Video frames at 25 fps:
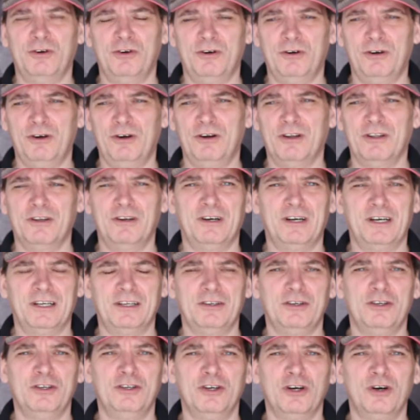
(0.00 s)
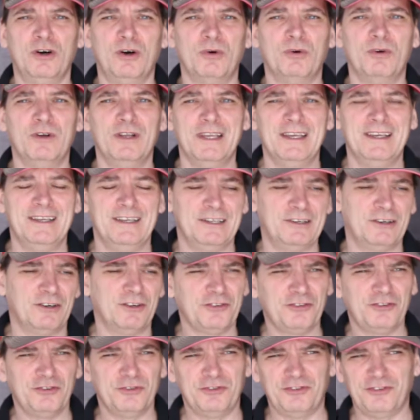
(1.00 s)
turn it on and go. It
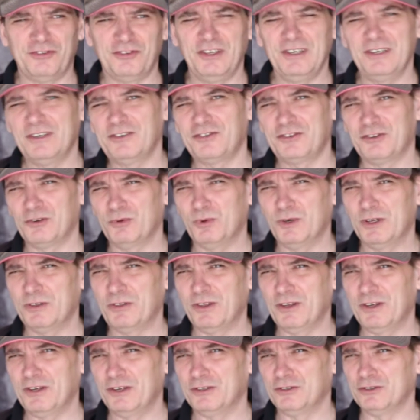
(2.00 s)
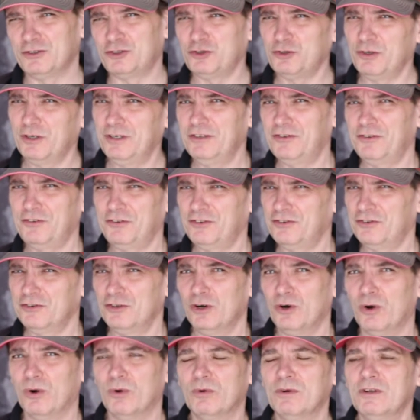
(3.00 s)
also syncs to what they call Trace
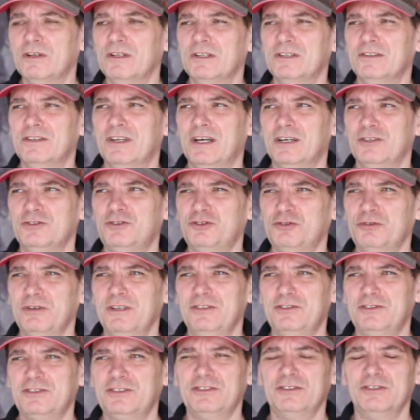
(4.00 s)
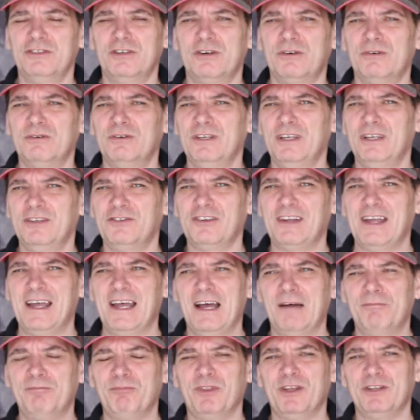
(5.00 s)
Snow. Now Trace Snow is an
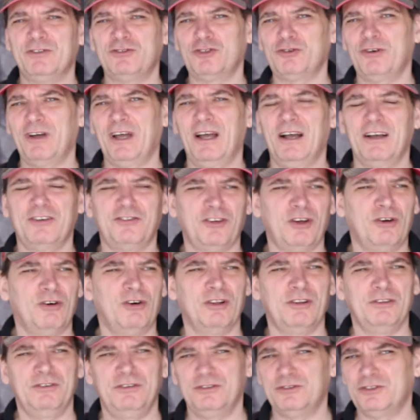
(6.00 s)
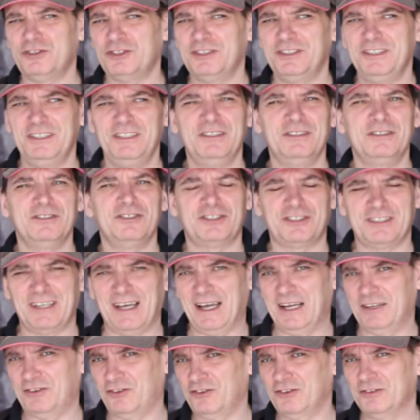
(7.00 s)
app that tracks all of your skiing
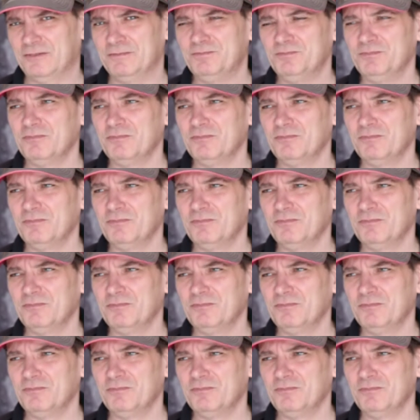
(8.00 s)
stats.